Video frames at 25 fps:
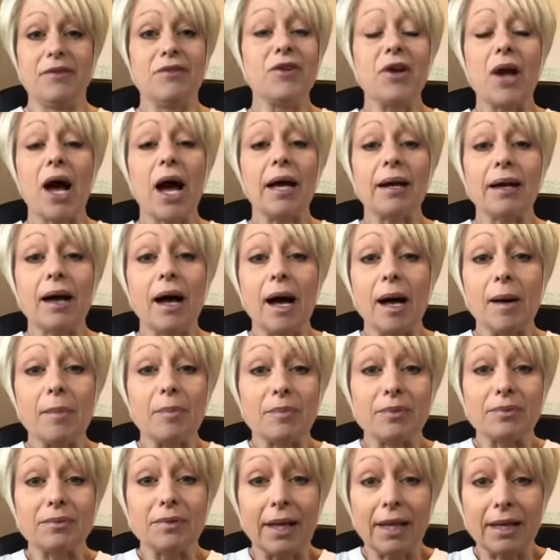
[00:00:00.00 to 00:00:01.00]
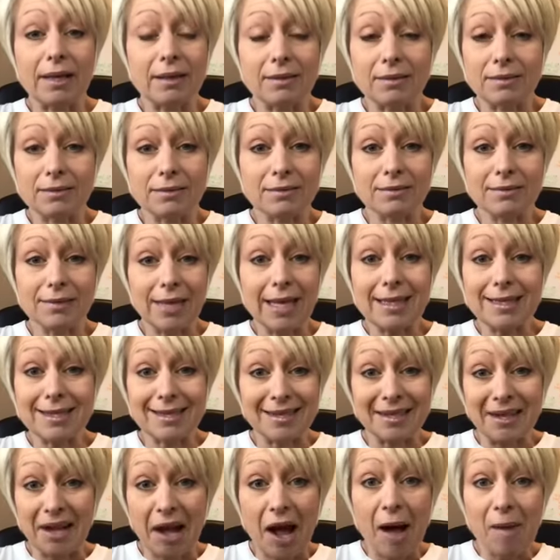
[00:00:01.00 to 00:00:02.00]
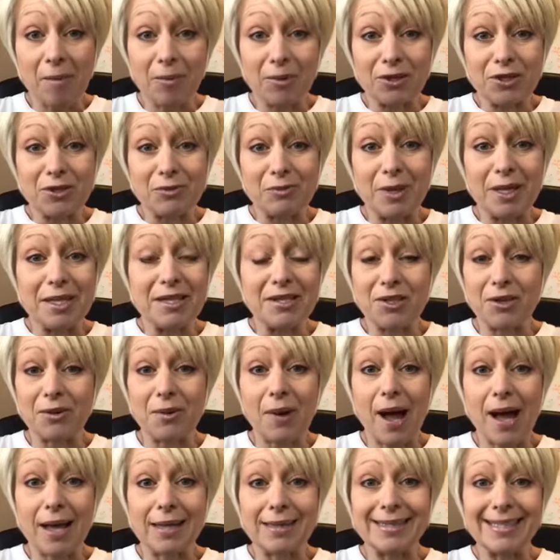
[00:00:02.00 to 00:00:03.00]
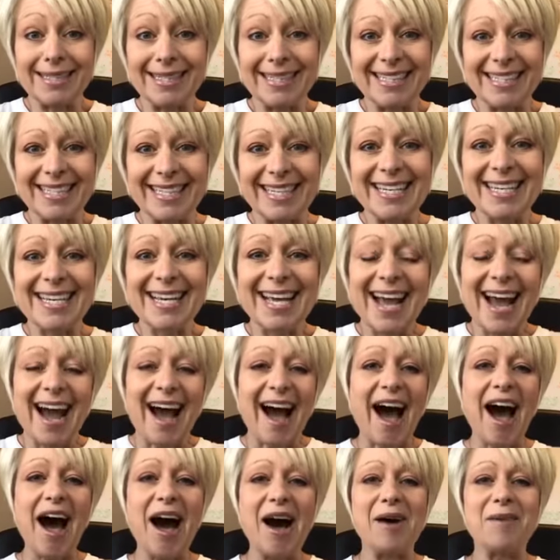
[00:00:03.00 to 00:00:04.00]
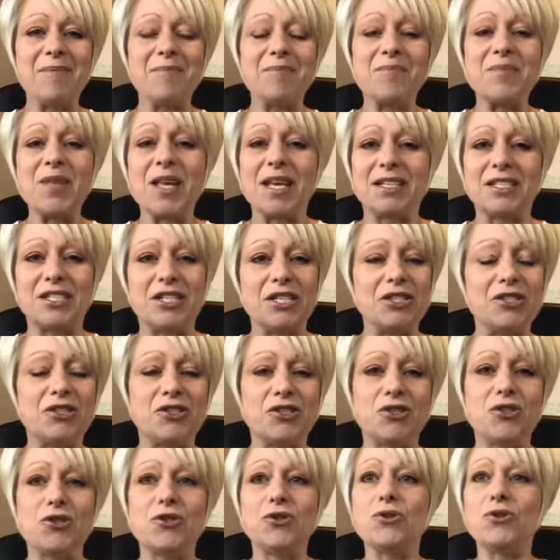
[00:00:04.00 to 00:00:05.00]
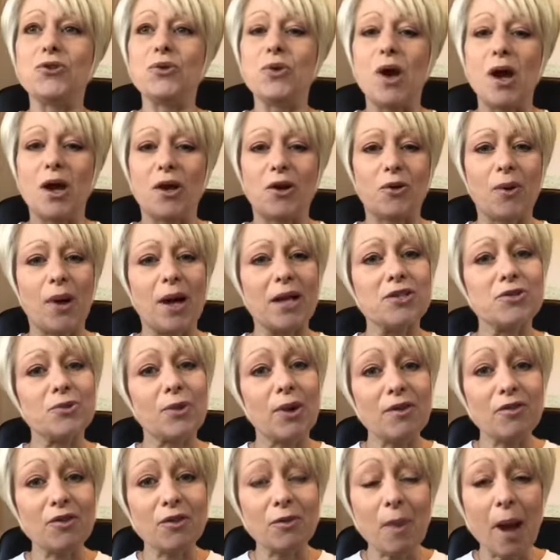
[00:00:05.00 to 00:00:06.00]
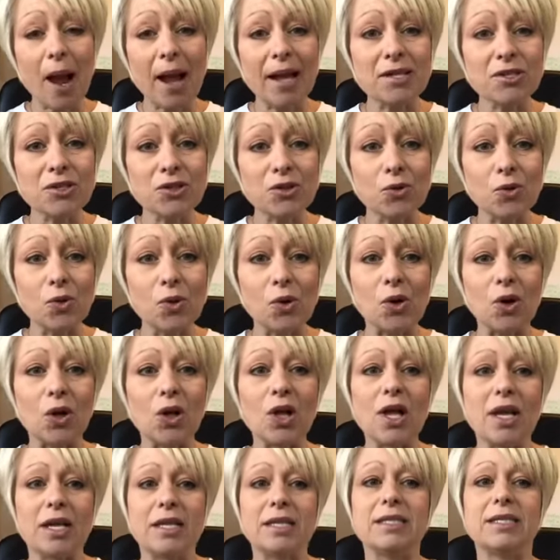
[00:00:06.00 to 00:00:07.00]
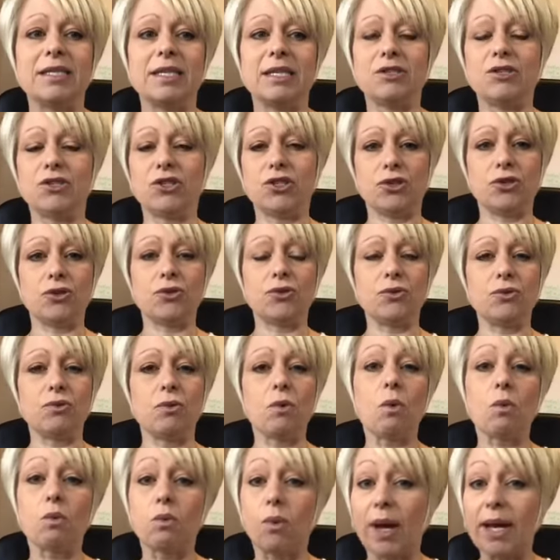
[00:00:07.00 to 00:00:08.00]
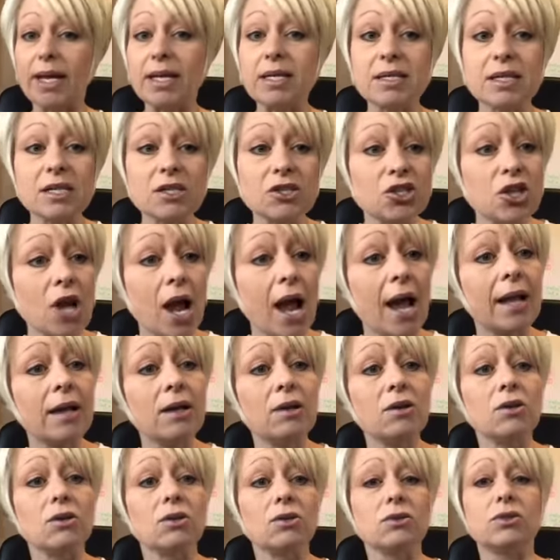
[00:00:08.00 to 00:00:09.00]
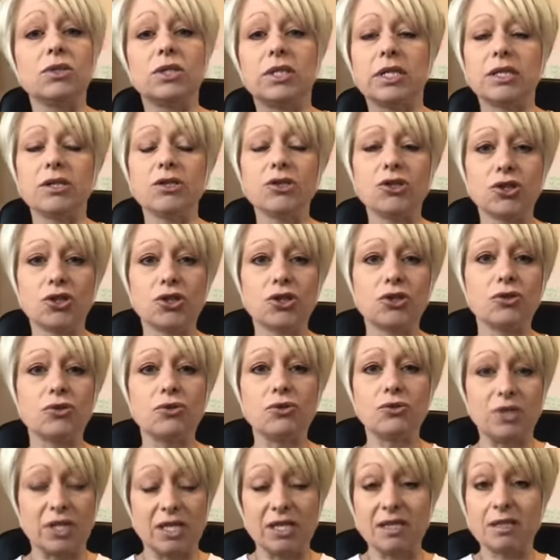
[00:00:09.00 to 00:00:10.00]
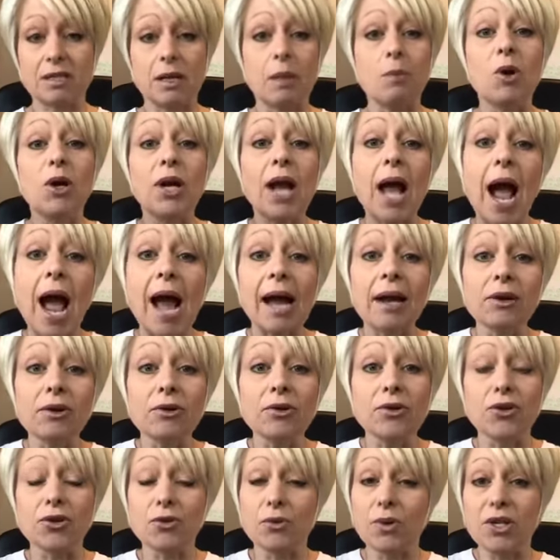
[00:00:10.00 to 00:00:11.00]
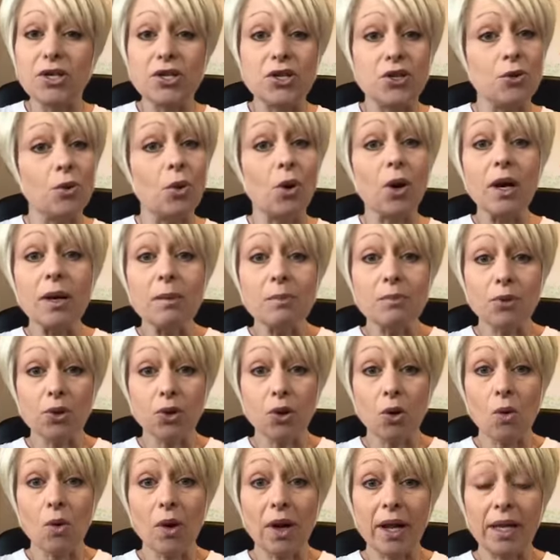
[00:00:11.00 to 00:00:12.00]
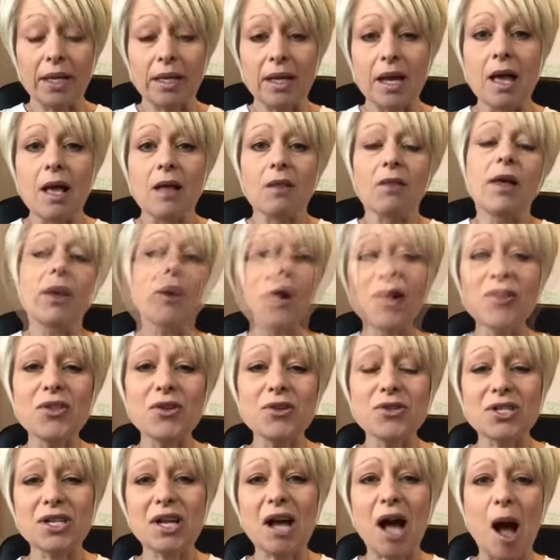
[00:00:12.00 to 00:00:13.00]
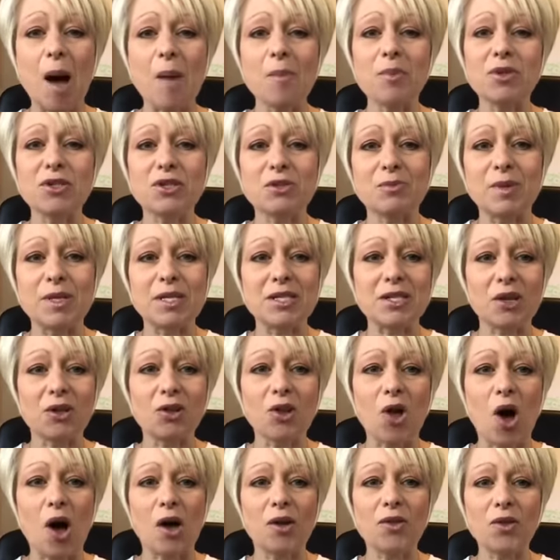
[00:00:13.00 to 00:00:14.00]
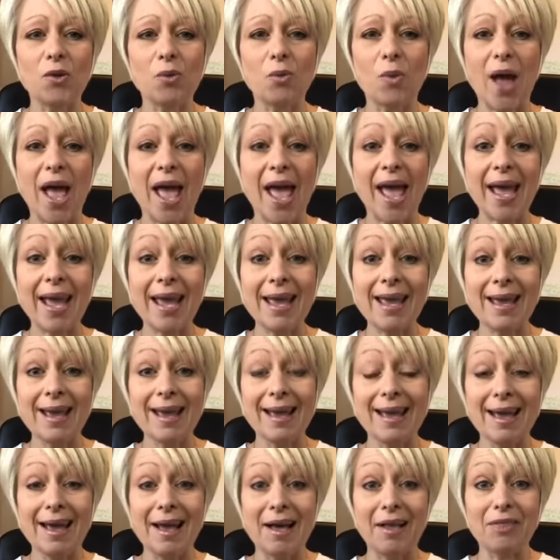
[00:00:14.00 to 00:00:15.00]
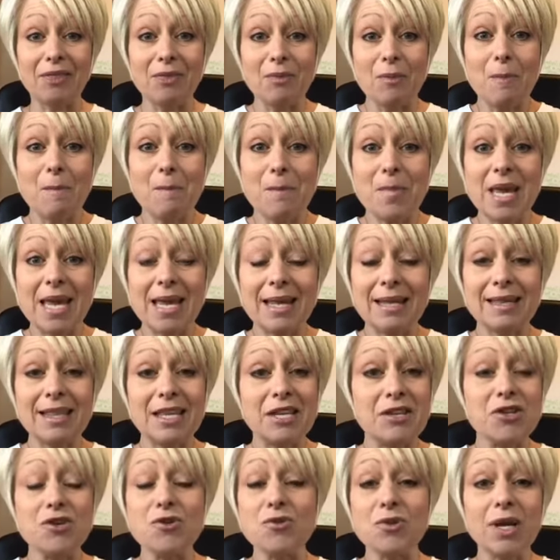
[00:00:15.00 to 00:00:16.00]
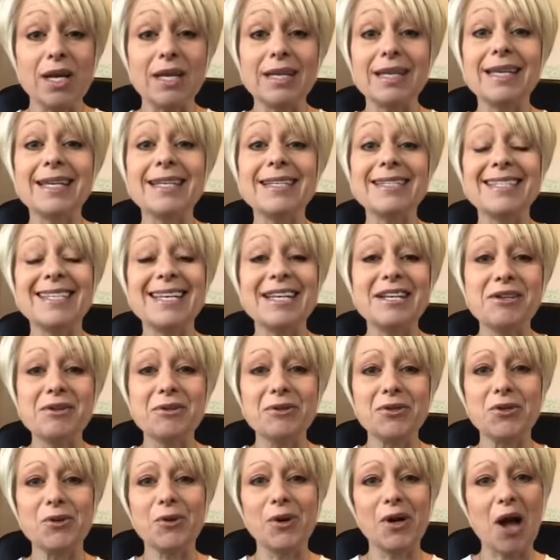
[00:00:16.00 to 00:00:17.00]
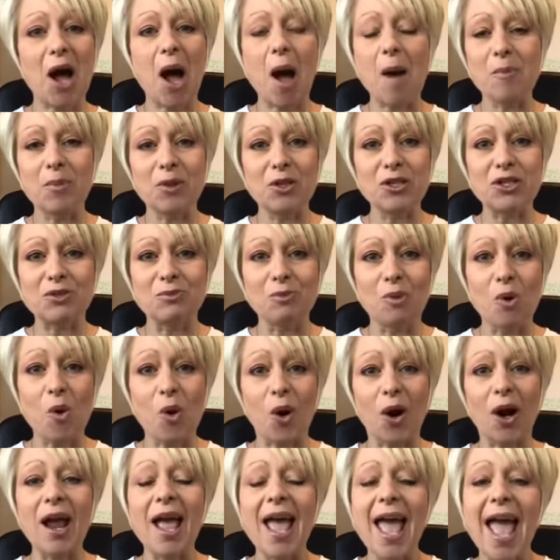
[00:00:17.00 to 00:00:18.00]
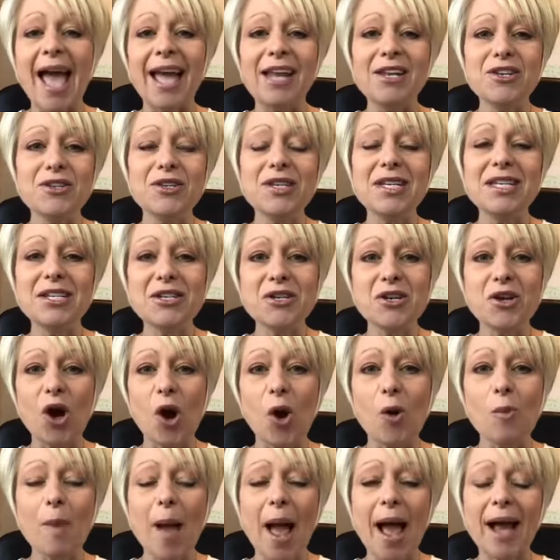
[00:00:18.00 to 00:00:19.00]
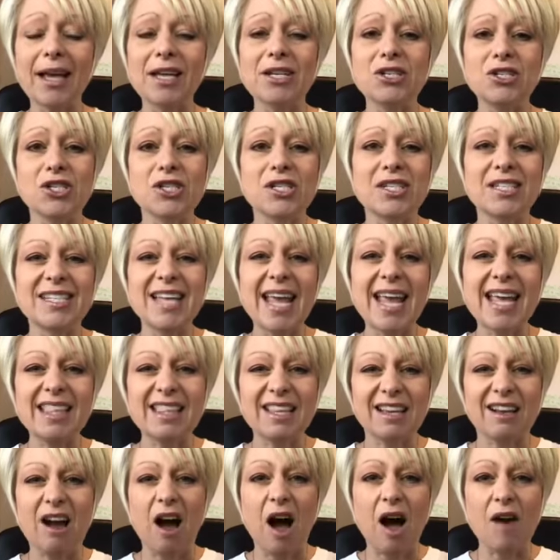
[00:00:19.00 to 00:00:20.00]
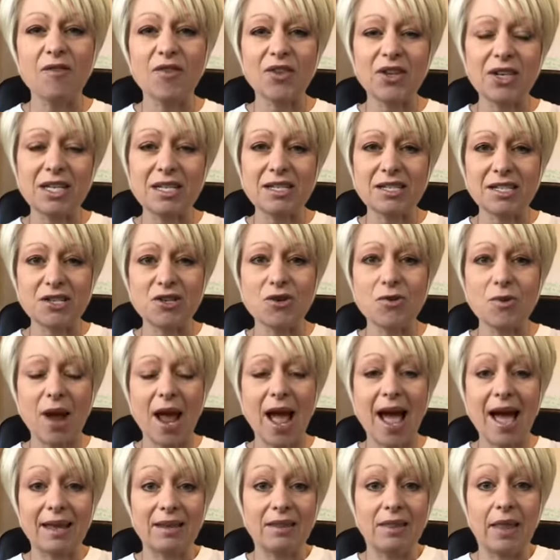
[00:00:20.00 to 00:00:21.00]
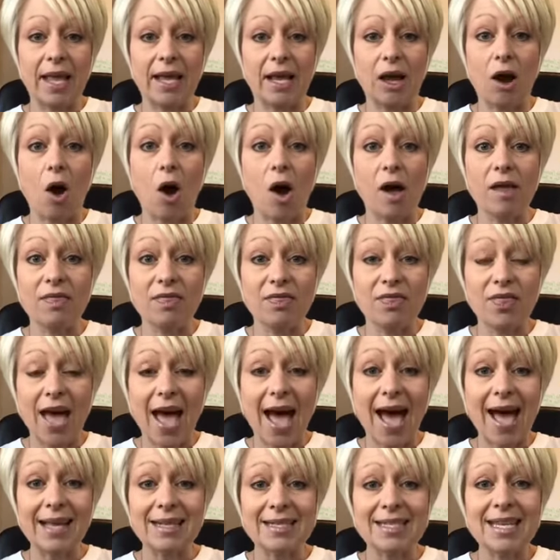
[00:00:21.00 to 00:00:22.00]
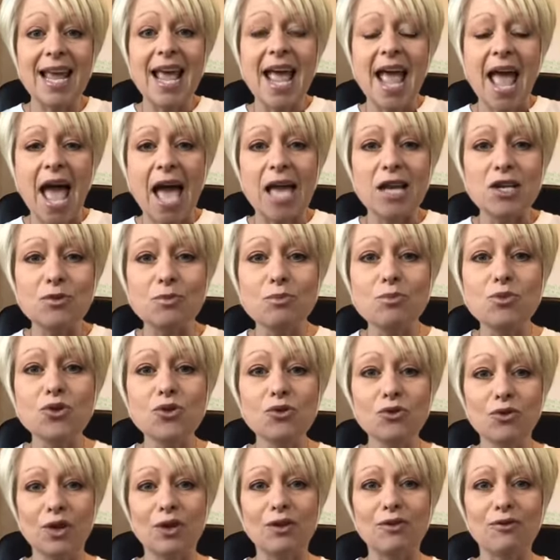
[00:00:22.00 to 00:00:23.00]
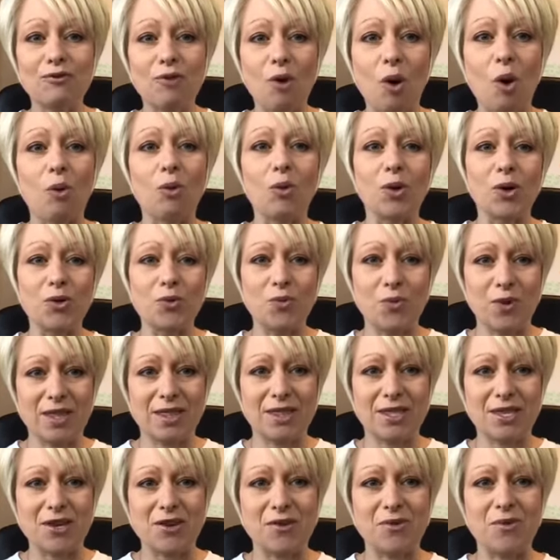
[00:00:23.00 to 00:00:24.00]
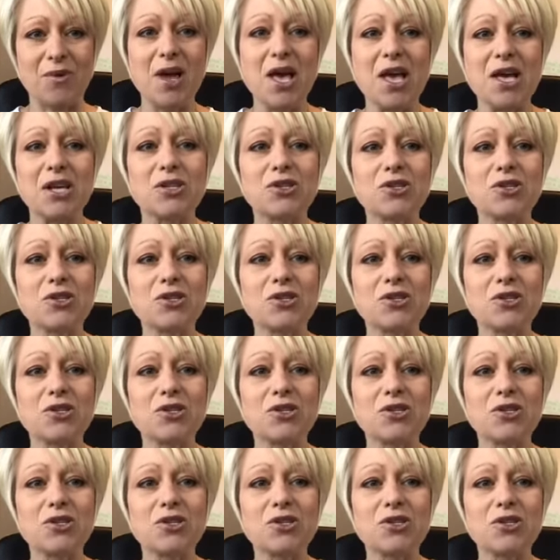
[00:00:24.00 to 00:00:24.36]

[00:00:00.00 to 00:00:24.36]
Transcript: If you got up, like, that's an accomplishment, so hot diggity. Um, did you graduate from high school? Did you raise a child? Did you did someone hire you and you are employed? All of those accomplishments along the way mean that you can continue to accomplish more and you need to go back and just take the confidence that you had like on that and move it forward with you